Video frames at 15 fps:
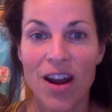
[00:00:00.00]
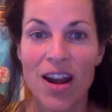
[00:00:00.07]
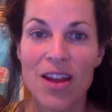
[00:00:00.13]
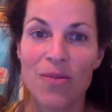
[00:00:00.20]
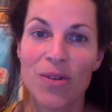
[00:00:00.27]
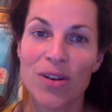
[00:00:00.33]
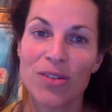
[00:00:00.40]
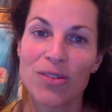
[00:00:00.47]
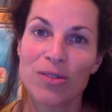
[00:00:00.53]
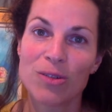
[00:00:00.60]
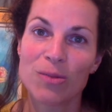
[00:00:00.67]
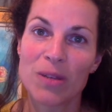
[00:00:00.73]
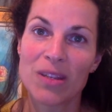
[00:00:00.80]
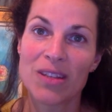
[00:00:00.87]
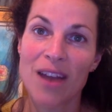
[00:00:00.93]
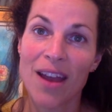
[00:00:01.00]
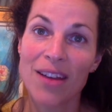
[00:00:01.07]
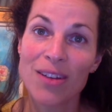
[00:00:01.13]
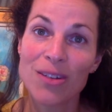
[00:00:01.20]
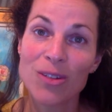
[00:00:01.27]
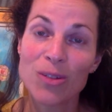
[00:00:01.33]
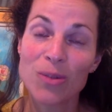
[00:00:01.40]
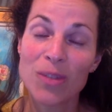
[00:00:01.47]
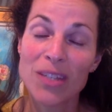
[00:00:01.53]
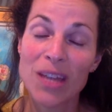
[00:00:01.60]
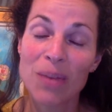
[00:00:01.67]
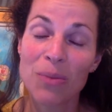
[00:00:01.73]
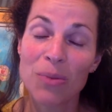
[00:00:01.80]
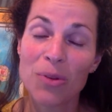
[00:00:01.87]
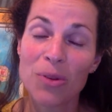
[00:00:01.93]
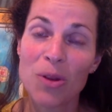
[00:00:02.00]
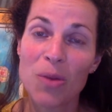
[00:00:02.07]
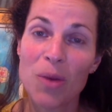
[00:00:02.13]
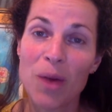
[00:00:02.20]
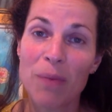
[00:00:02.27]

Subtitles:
anyone who's been diagnosed with temporal lobe